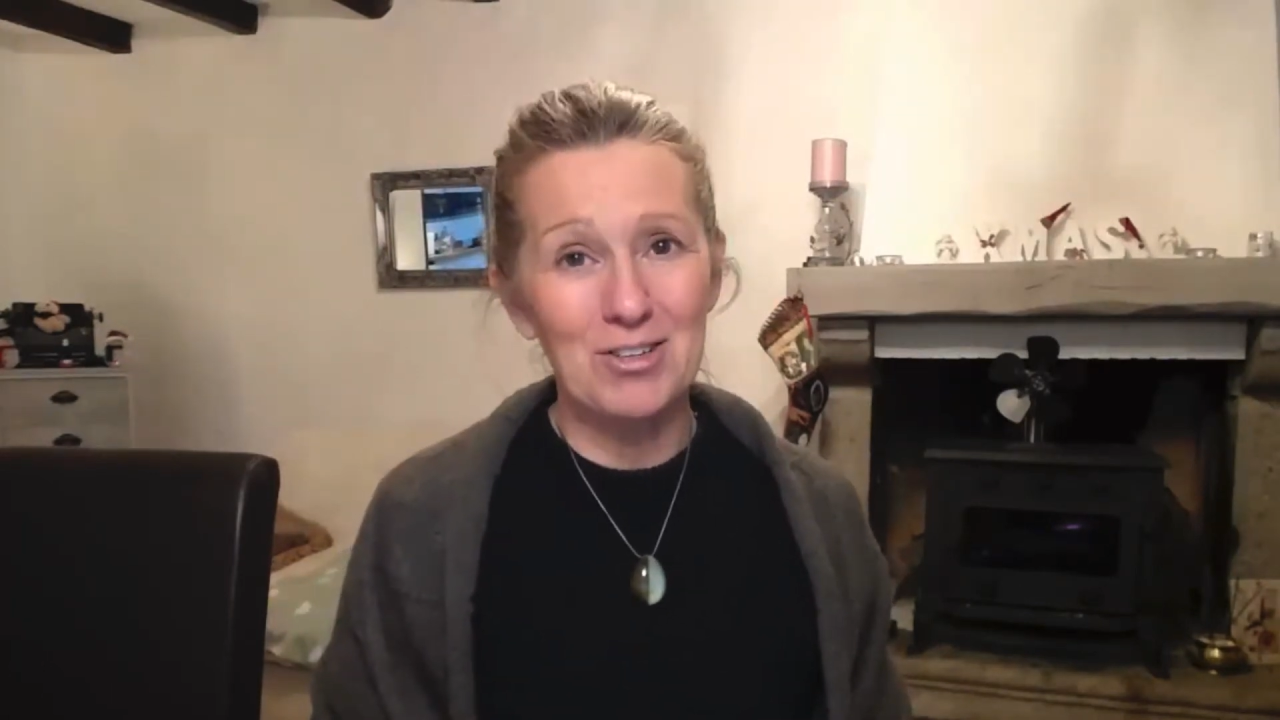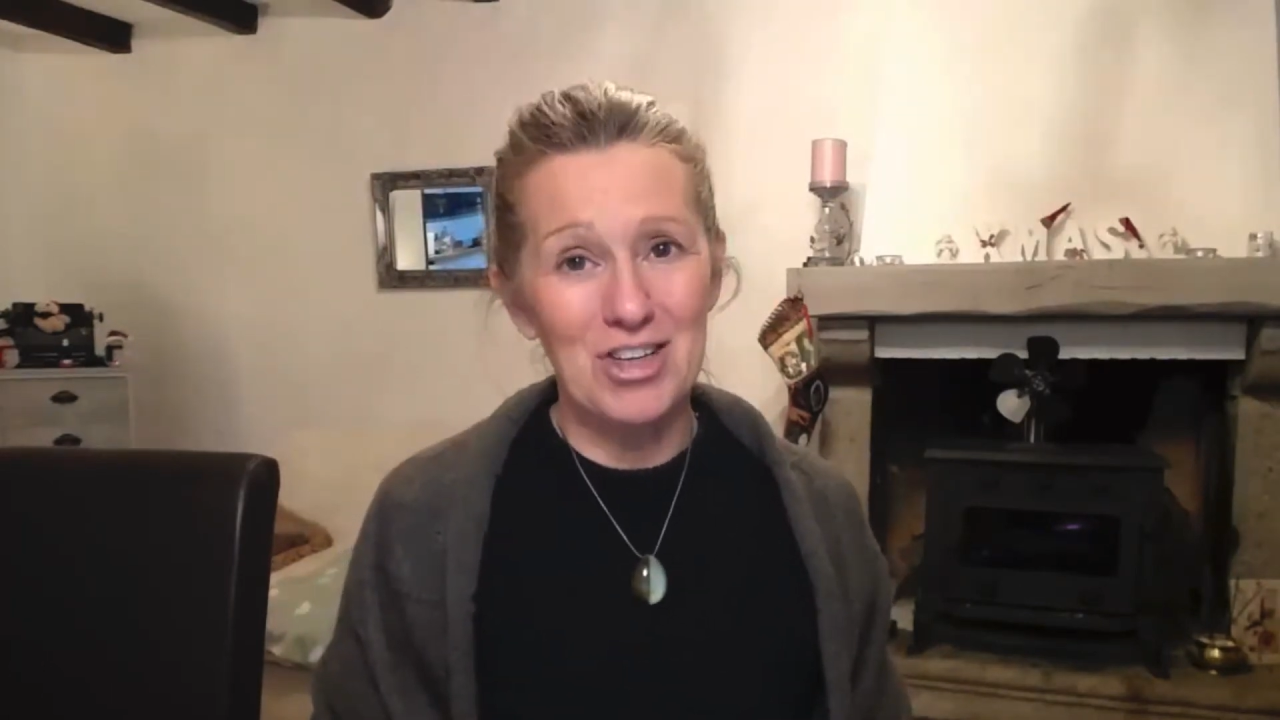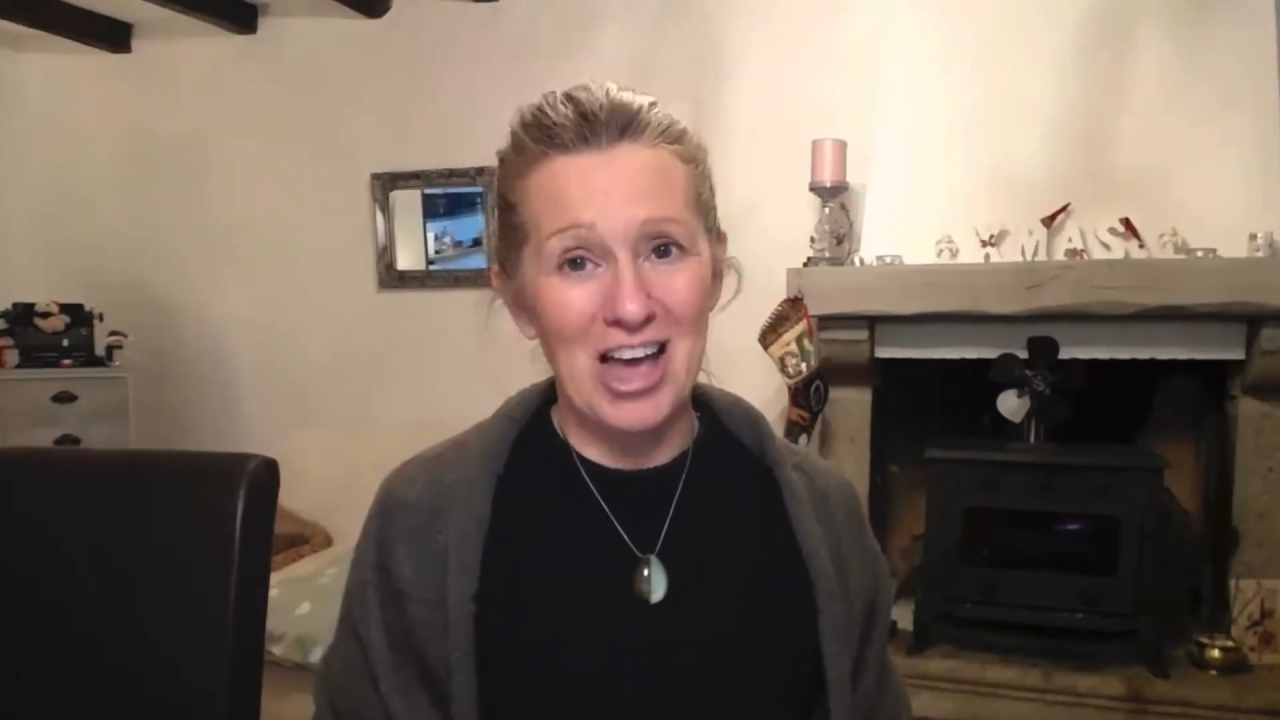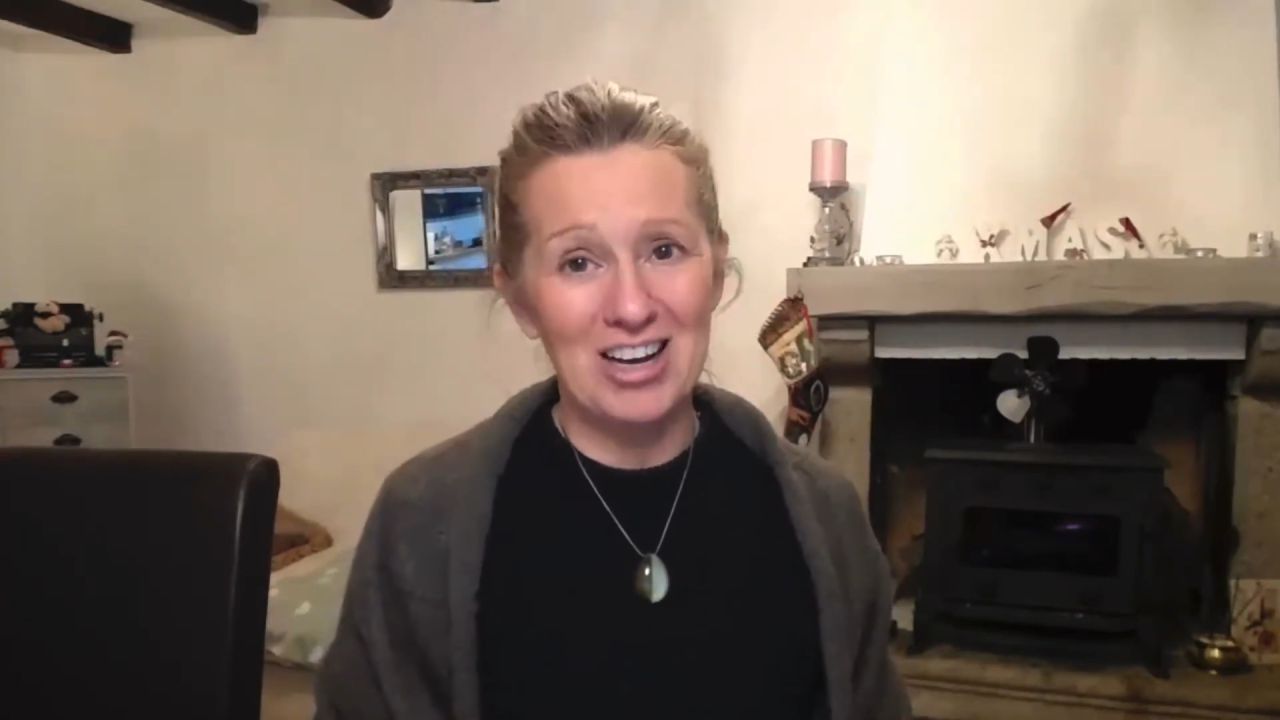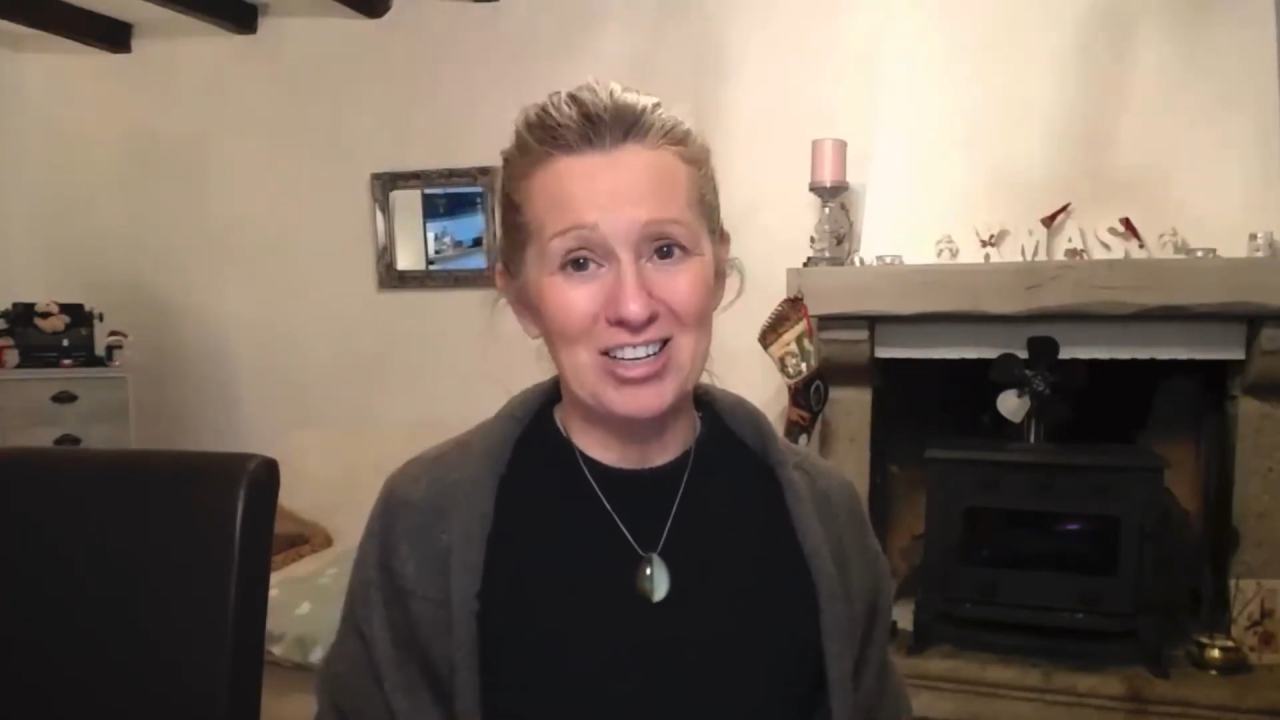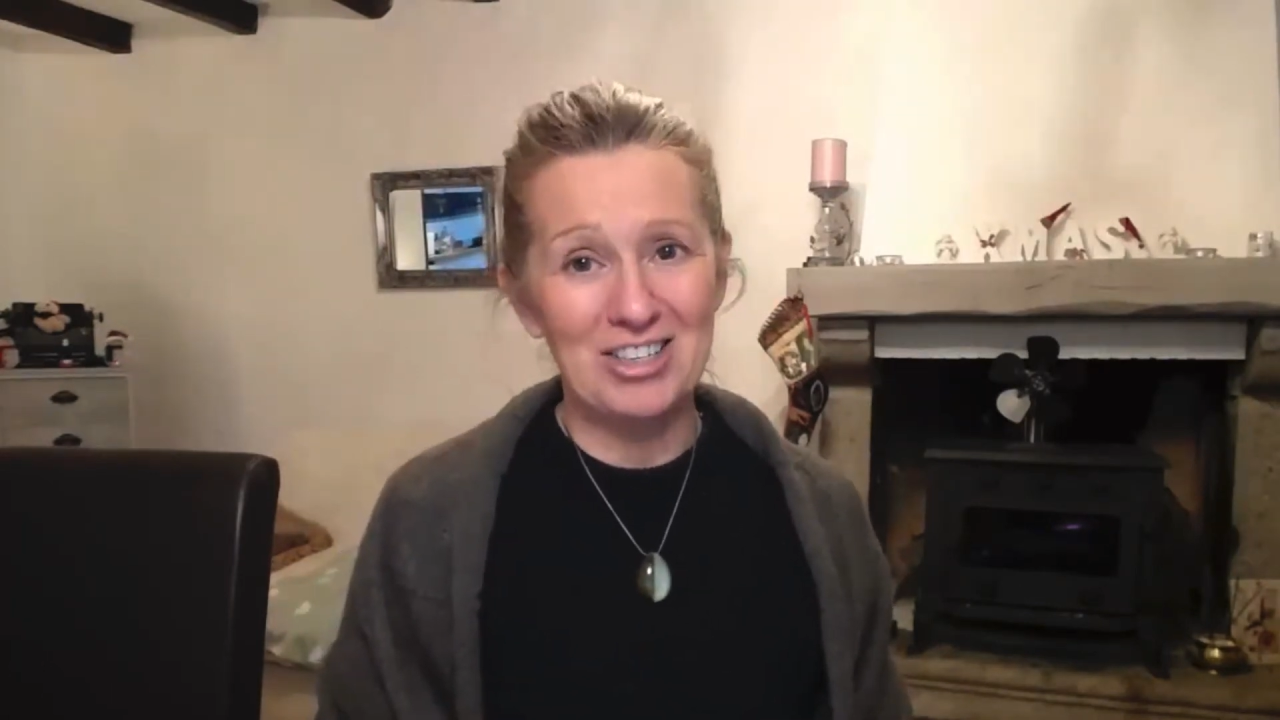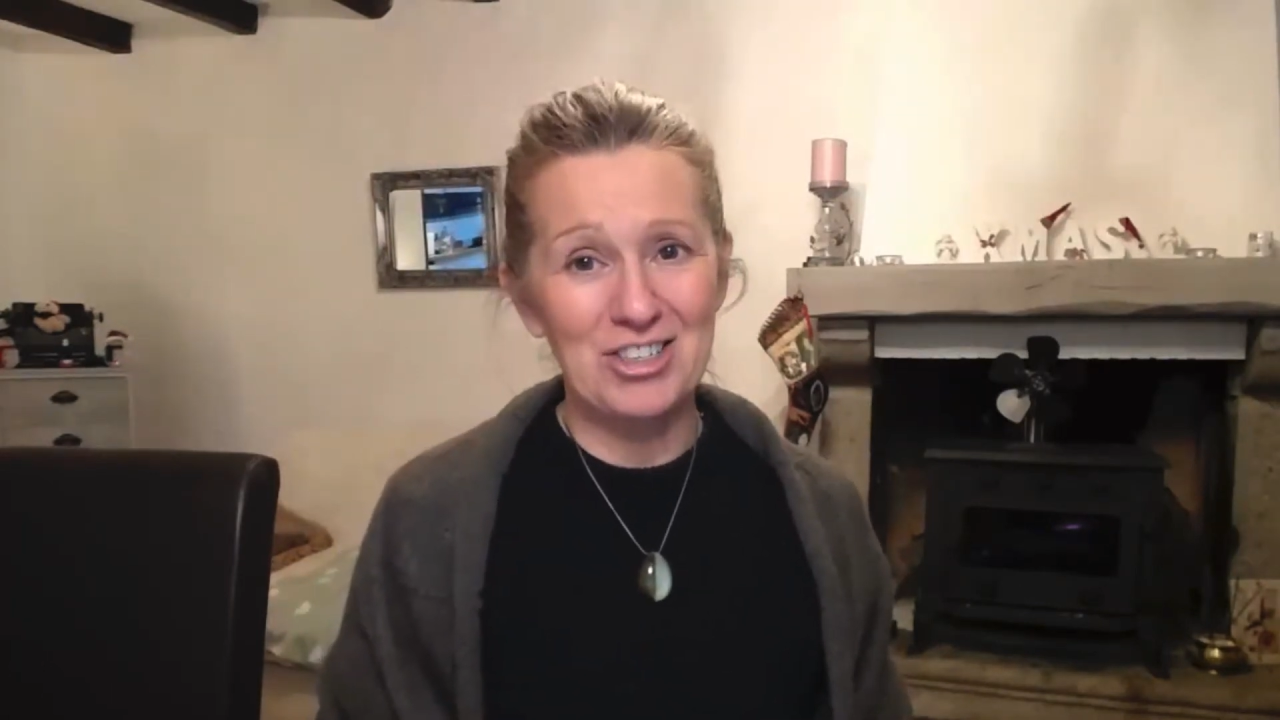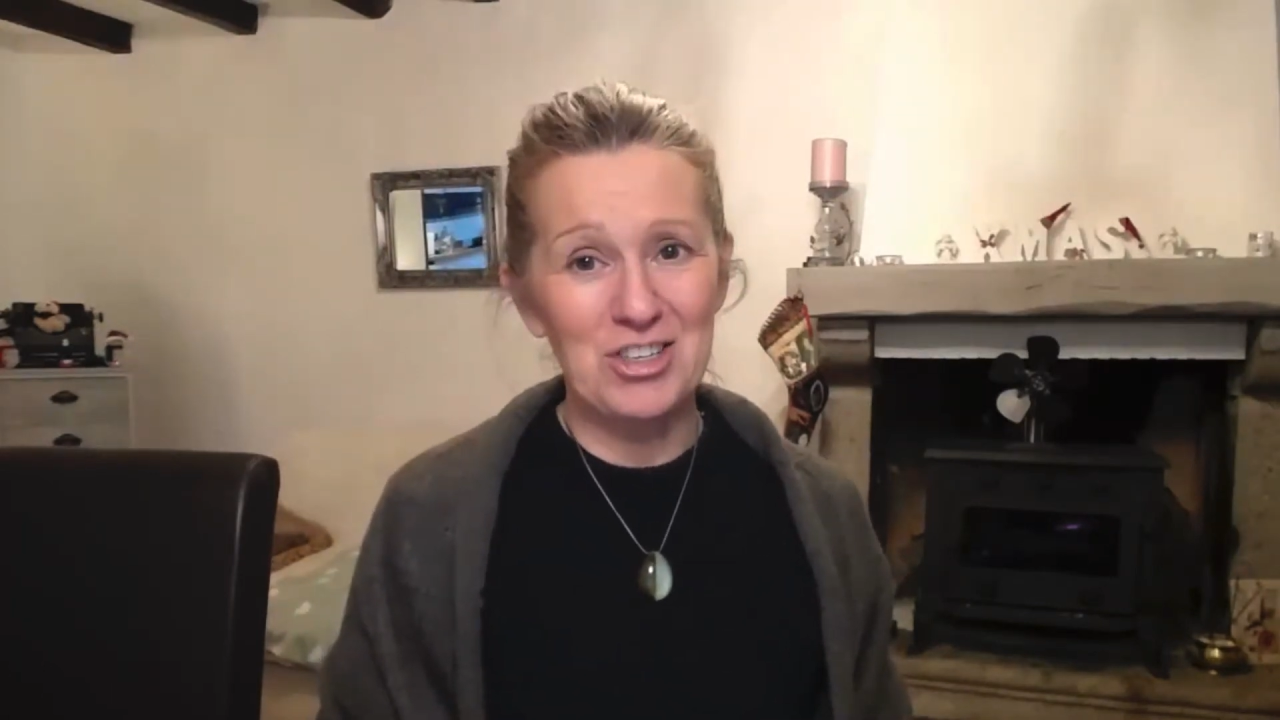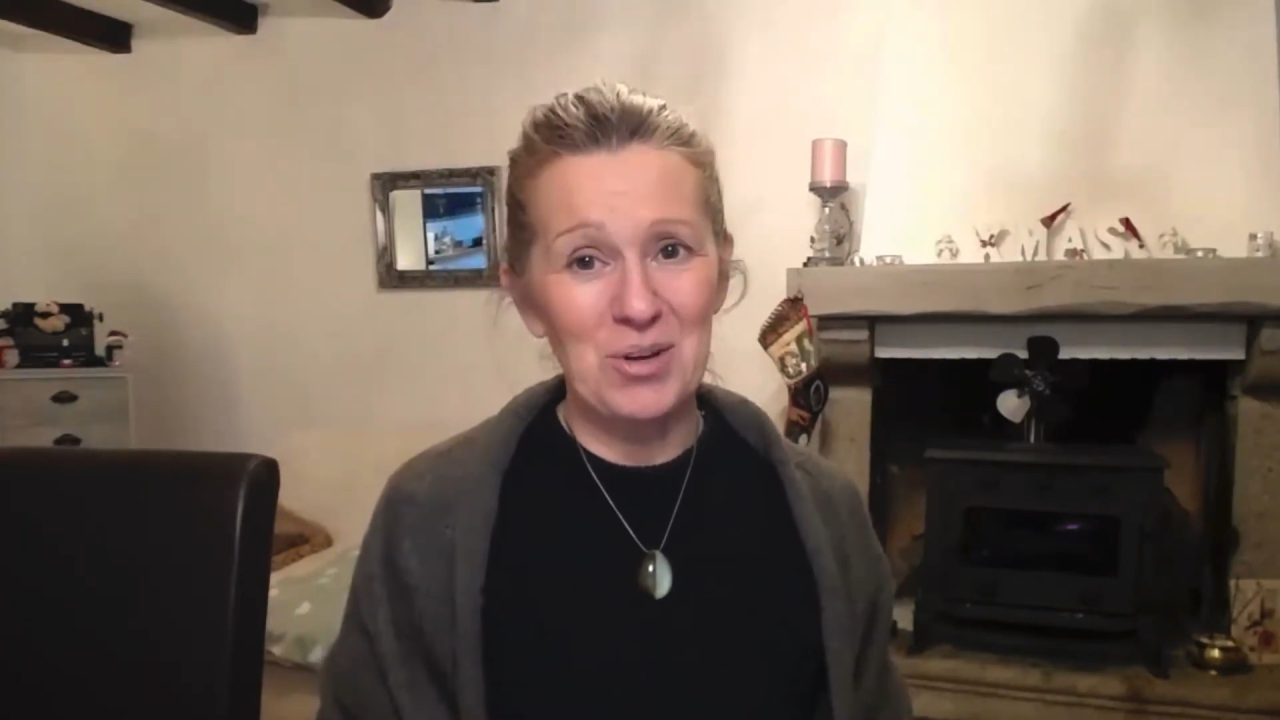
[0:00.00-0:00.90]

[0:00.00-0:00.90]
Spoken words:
challenge